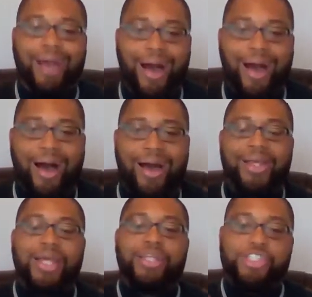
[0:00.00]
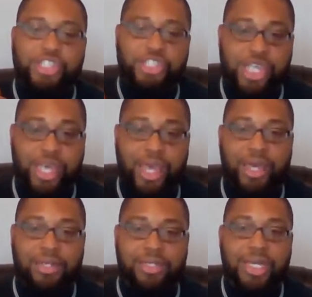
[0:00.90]
God
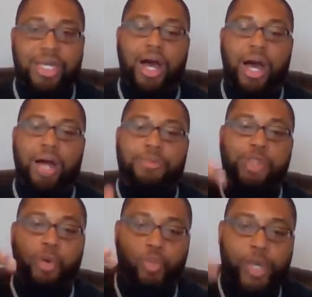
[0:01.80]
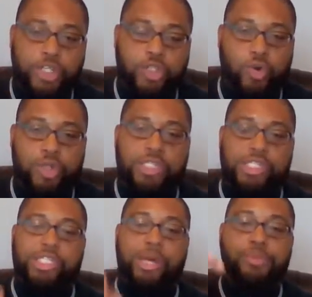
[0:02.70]
send some
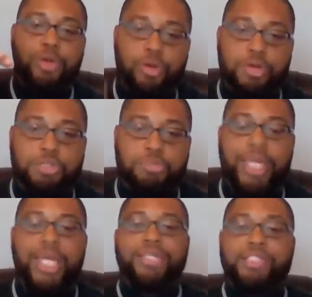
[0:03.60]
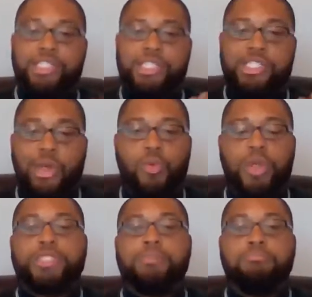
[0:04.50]
resources, some nourishment, send
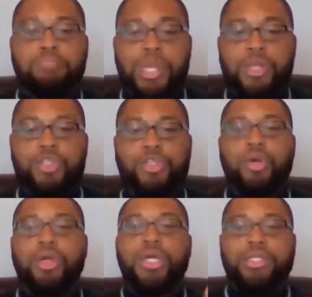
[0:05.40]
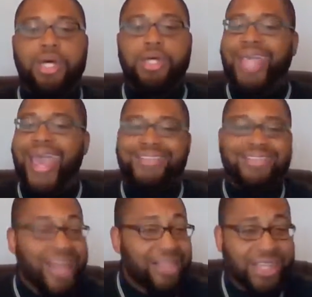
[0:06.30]
someone to minister to us. Has
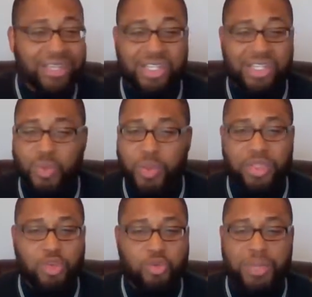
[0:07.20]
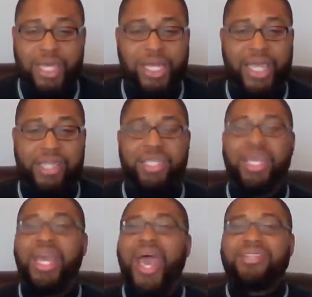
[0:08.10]
nothing to do with you being lazy,
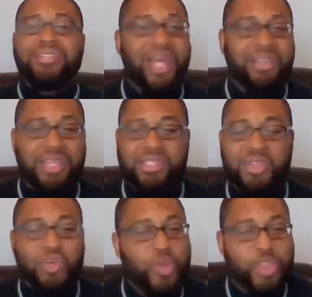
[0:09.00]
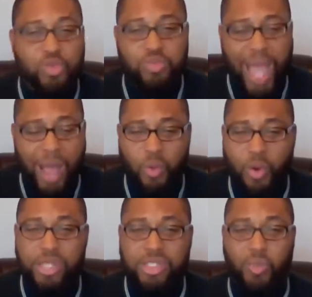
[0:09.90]
has nothing to do with you not
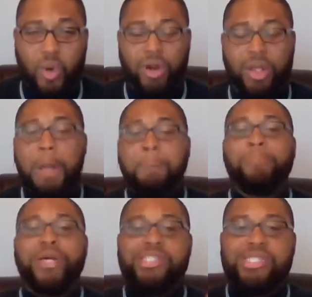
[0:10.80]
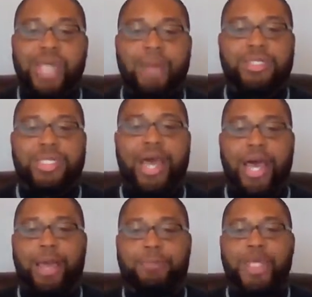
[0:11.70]
wanting to work, but
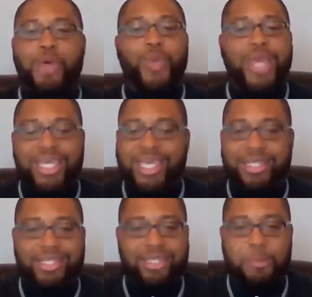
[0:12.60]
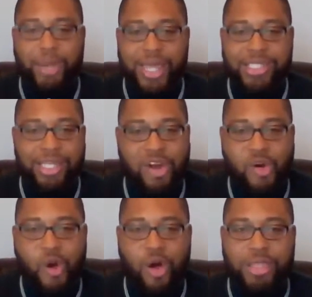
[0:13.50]
sometimes we get to a place in our
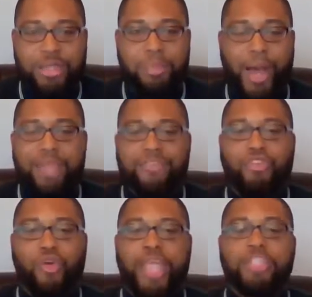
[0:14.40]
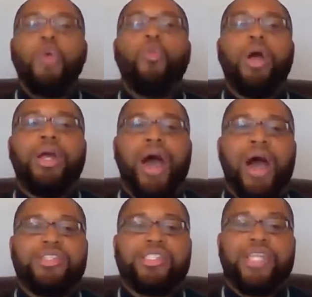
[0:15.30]
walk in the body of Christ where
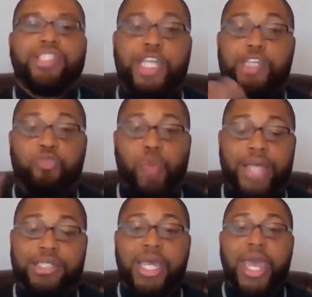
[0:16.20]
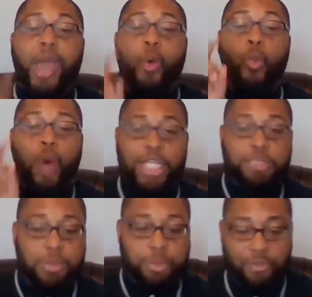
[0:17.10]
God says, just rest and watch
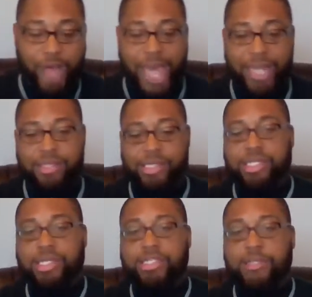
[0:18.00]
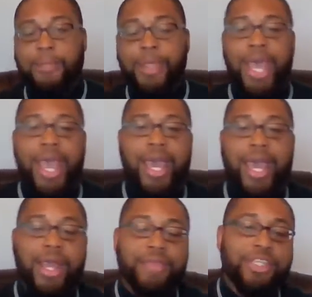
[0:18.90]
me provide in this season.
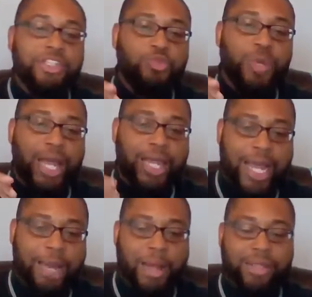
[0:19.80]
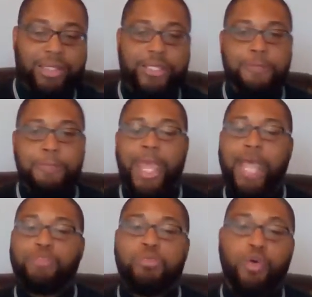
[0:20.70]
And this is what I like about this.
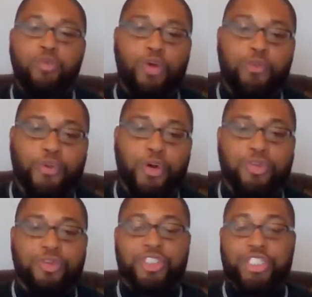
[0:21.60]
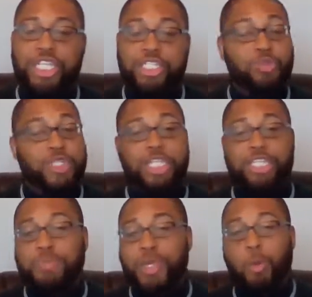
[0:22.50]
As we move on further, Jesus was
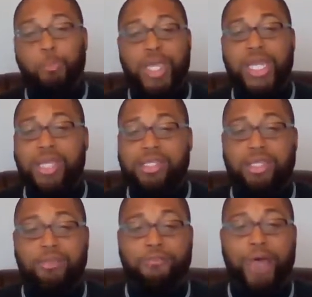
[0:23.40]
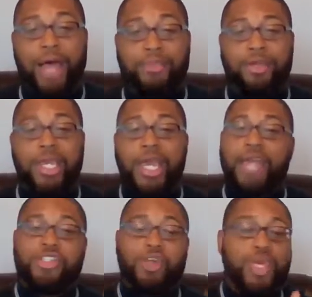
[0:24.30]
just being obedient to the Father.
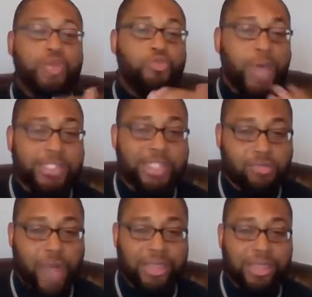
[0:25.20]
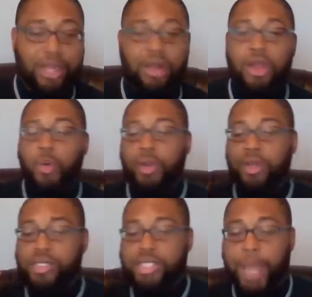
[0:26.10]
And so he rested right there where the
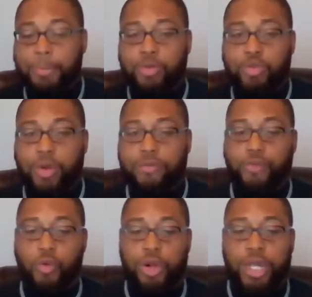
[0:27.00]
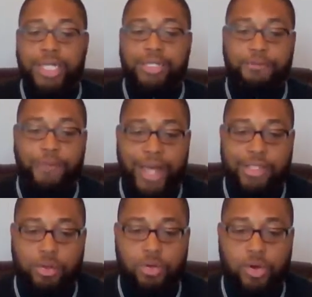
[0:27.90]
disciples went forward to find
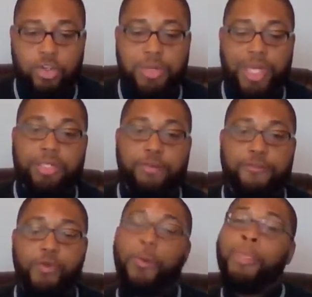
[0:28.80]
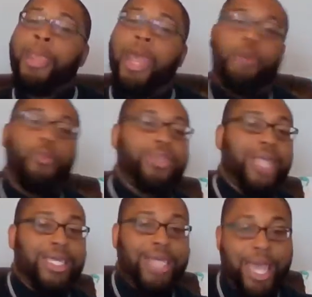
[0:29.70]
some nourishment and some food. And when
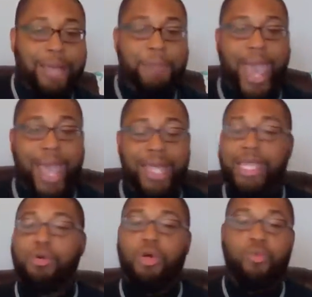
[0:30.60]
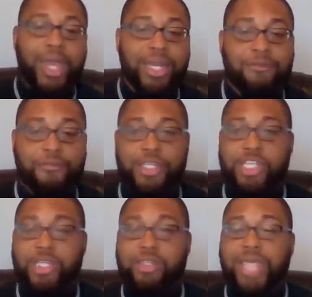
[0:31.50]
they came back, they were ready to feed
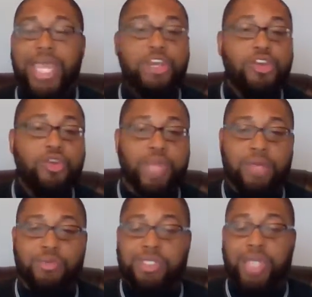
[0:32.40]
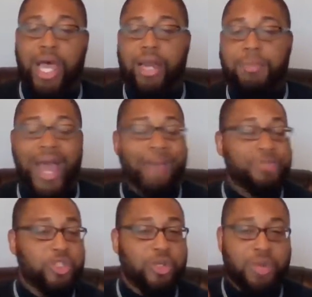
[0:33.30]
Jesus. They knew that he was tired. I mean, I'm
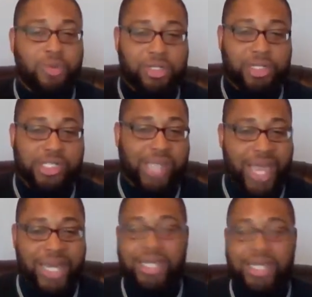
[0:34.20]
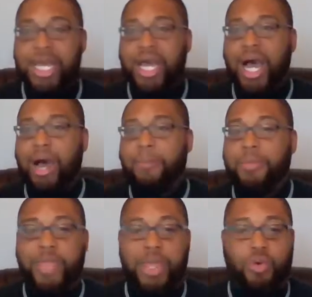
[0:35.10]
sure they were excited.
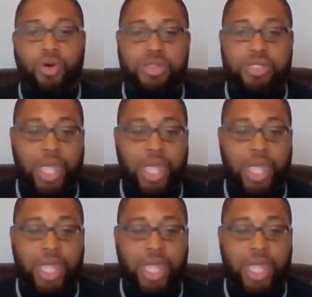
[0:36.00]
They were